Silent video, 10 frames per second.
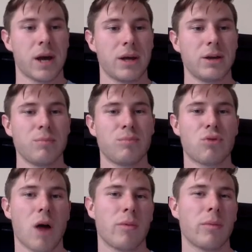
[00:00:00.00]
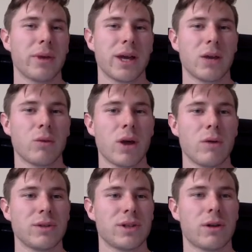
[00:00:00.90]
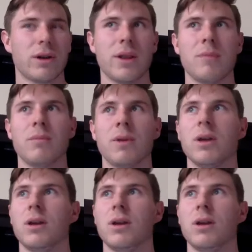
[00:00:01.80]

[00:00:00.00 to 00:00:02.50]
You could probably get away with starting them.